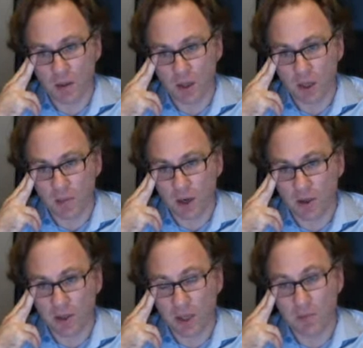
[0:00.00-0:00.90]

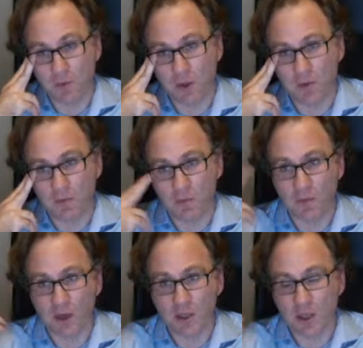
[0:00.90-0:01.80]
mRNA
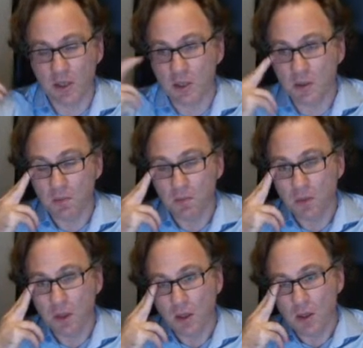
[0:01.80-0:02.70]
vaccines.
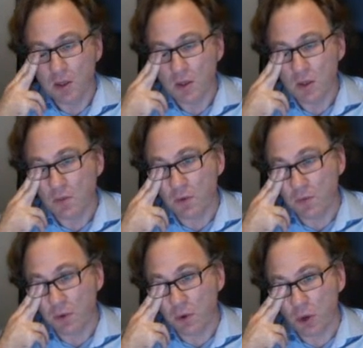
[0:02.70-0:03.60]
So for
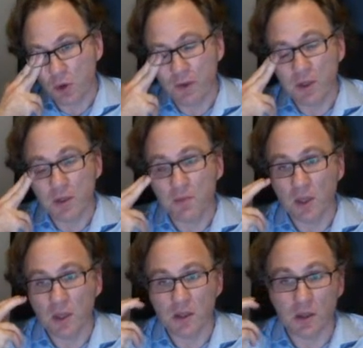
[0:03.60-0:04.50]
COVID,
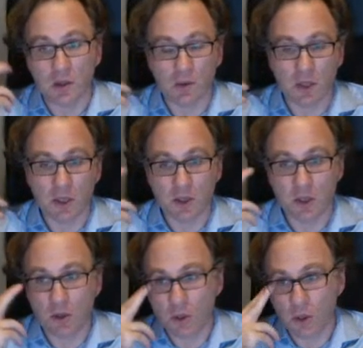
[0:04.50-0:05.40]
that's
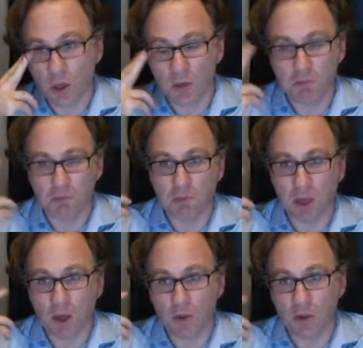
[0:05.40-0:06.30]
essentially also
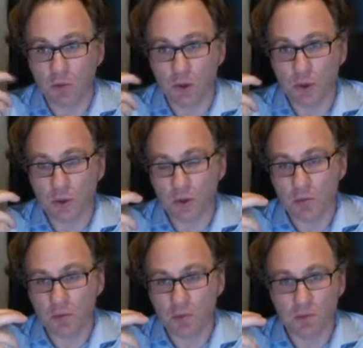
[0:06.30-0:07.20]
how they work. So
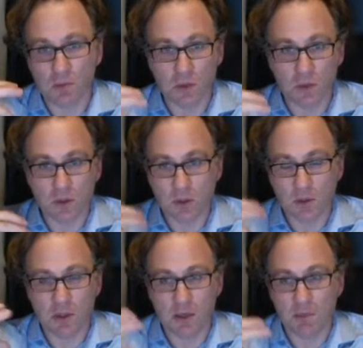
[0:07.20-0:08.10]

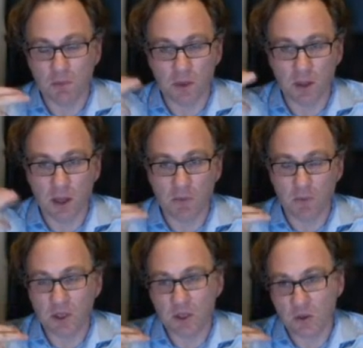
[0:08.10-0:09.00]
they have
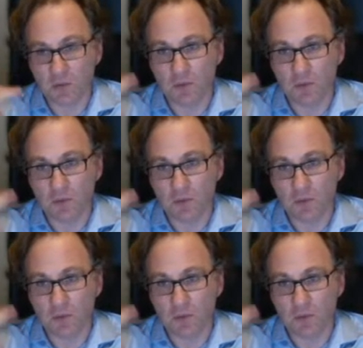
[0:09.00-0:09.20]
pieces of